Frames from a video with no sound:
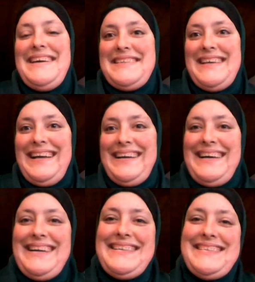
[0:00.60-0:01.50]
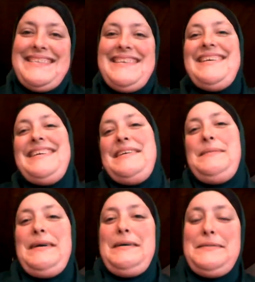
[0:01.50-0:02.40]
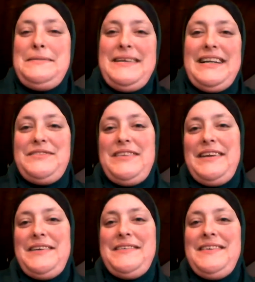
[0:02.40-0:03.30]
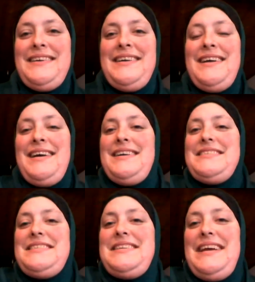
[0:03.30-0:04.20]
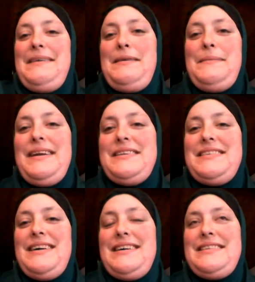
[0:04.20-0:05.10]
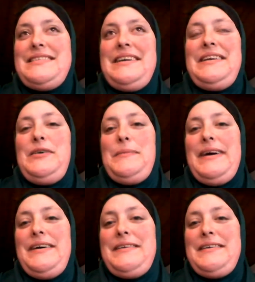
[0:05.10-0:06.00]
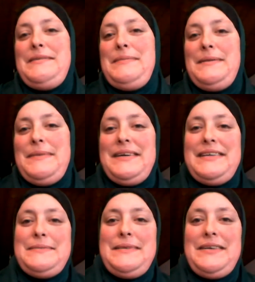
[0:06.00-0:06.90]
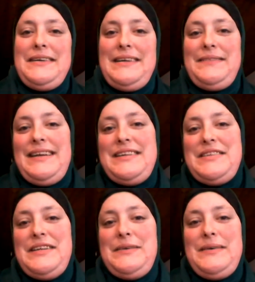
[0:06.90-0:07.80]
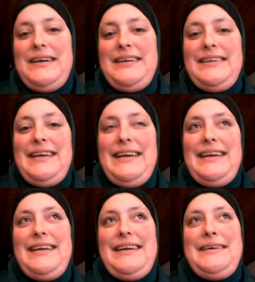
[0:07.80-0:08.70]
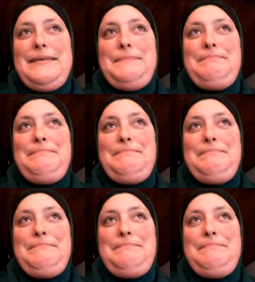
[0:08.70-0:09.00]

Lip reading: So hi guys, welcome to my next video. So today I'm going to be telling you about me and my husband are getting ready to go on a